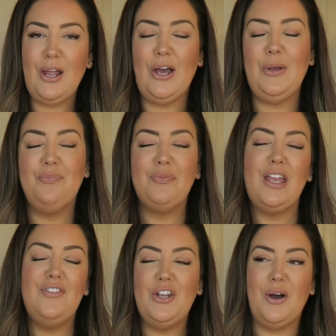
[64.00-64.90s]
below
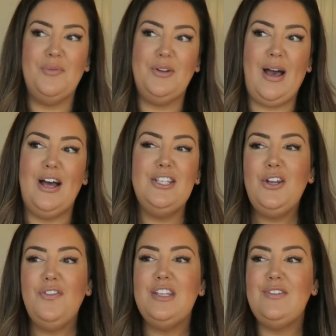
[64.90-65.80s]
if you know what I'm on about. I
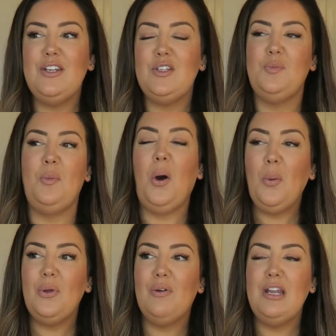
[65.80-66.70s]
don't know if these videos will be
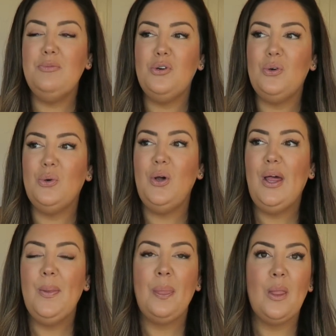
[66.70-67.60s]
popular anymore
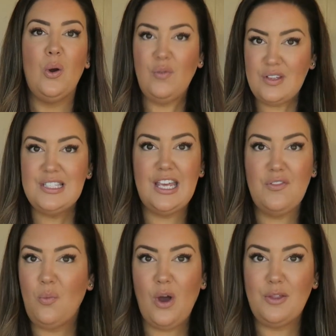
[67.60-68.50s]
or if it's
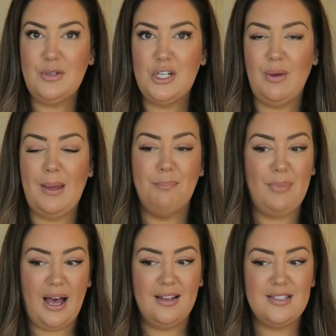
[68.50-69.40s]
even worth me doing,
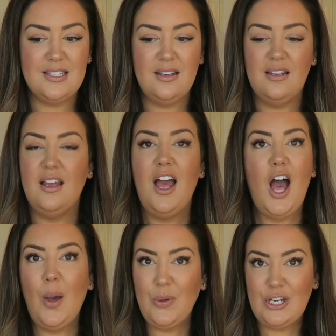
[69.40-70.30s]
but
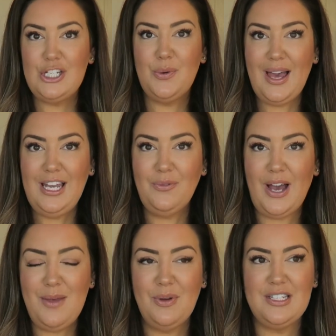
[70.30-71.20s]
I'm gonna do it
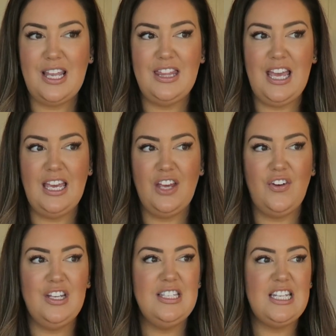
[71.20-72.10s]
anyway, because I think
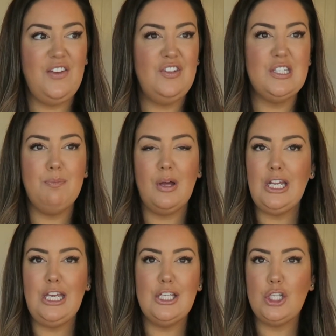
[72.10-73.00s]
if I can save you some
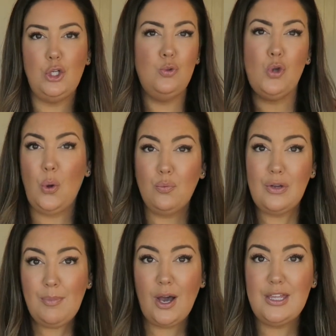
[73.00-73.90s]
money so you don't
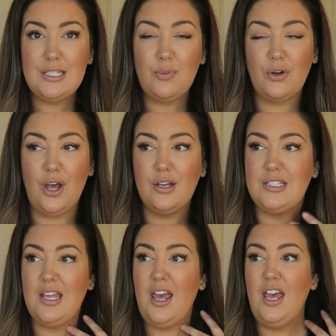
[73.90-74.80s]
rebuy these
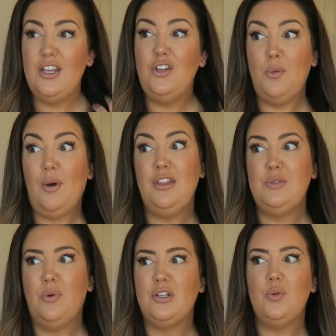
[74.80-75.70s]
products, you don't buy
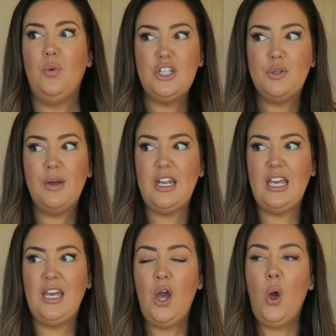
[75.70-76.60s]
these products and waste your
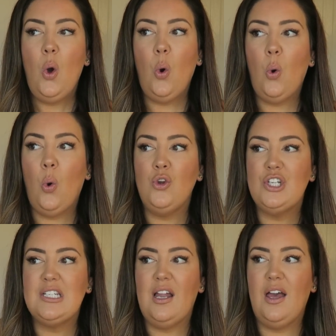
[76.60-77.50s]
money, or
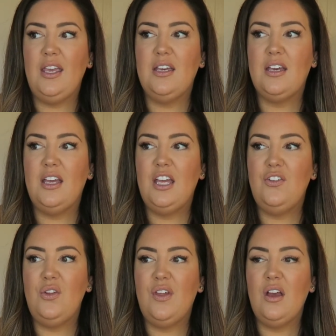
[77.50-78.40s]
just like,
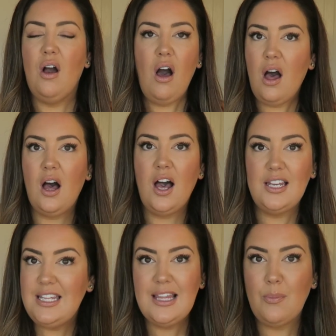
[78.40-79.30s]
if you think, oh,
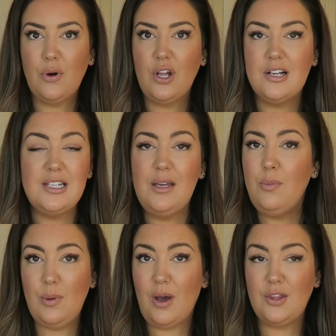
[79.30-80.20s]
I need that product,
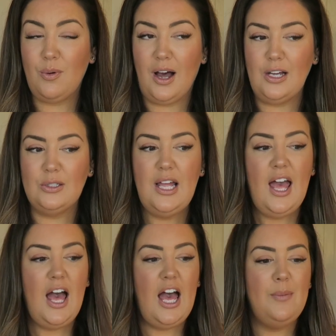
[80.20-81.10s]
it'll be worthwhile.
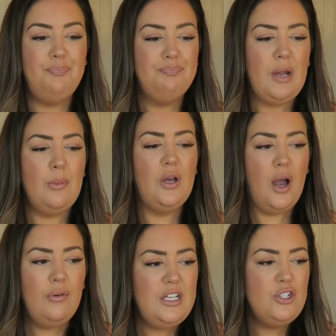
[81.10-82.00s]
I'm
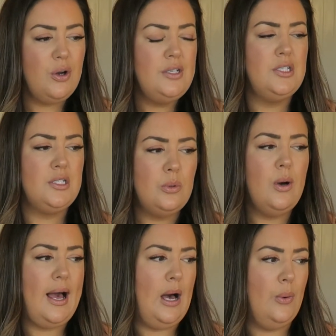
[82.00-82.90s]
currently trying to
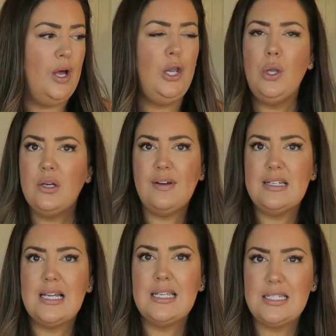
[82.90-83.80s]
sort out a Look
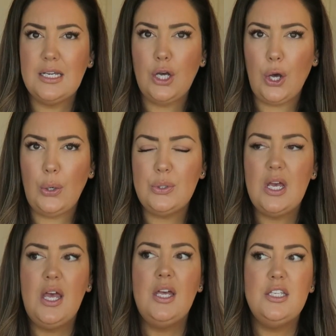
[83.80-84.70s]
Fantastic code.
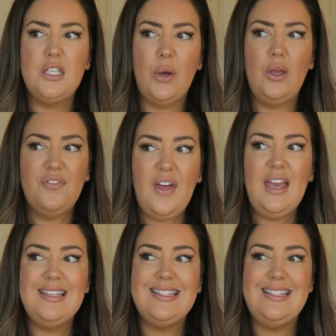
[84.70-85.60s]
So if
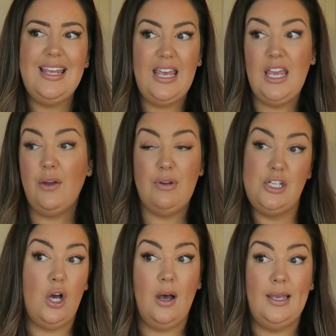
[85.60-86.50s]
that is here in
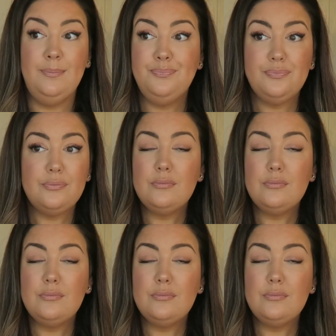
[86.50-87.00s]
time,